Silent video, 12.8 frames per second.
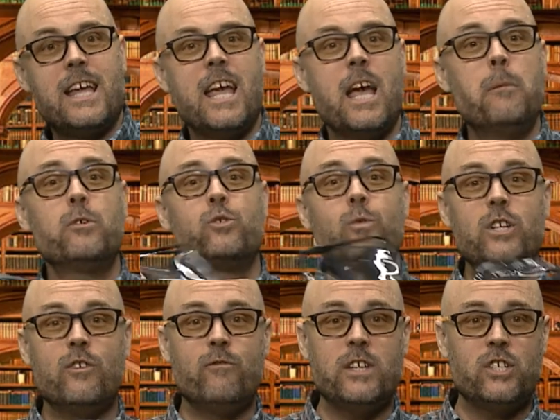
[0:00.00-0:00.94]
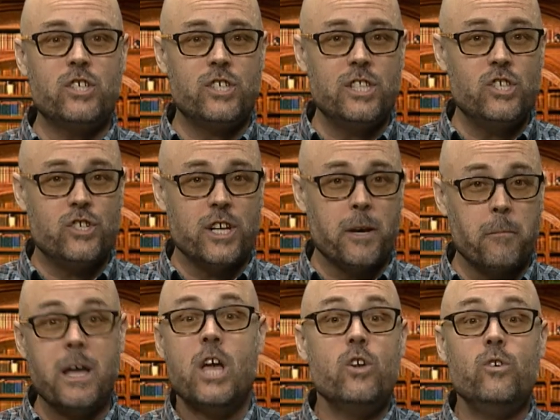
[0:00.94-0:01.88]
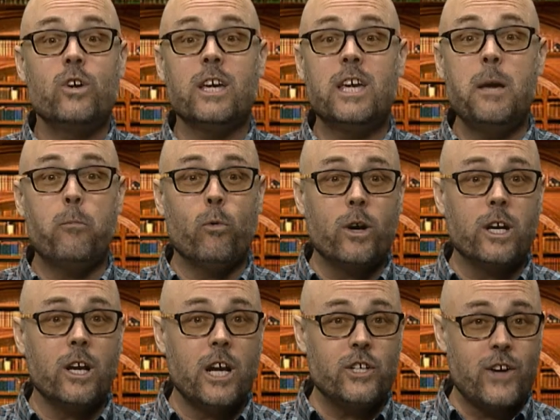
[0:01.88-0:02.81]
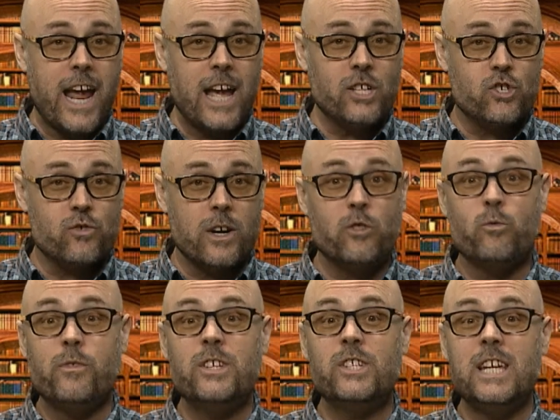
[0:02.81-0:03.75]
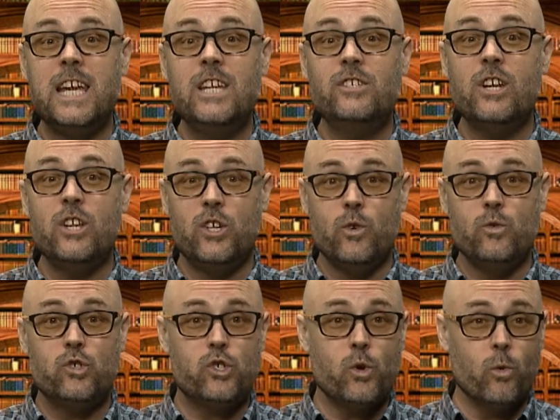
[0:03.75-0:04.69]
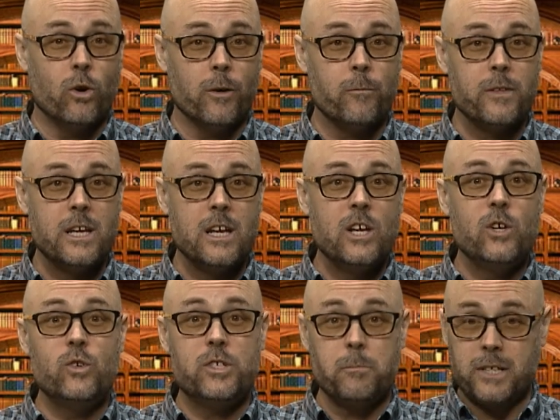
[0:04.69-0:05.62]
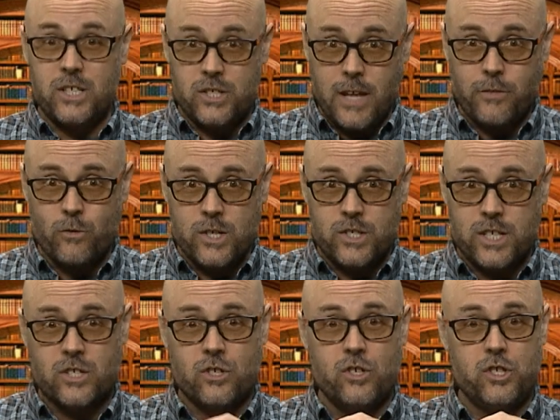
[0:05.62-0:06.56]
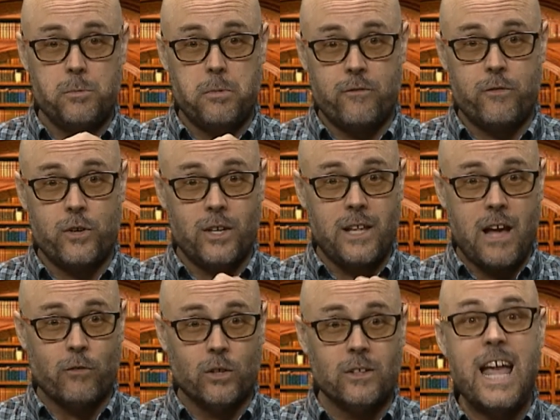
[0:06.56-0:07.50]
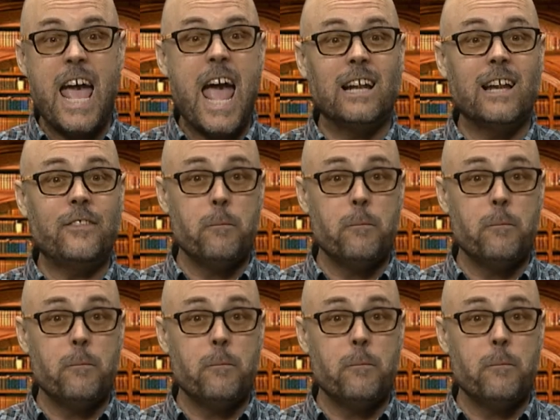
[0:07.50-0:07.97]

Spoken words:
In between your visits to the gym, you can keep working on your hand strength with this easy-to-use tool. You simply set the resistance to your preferred level and let the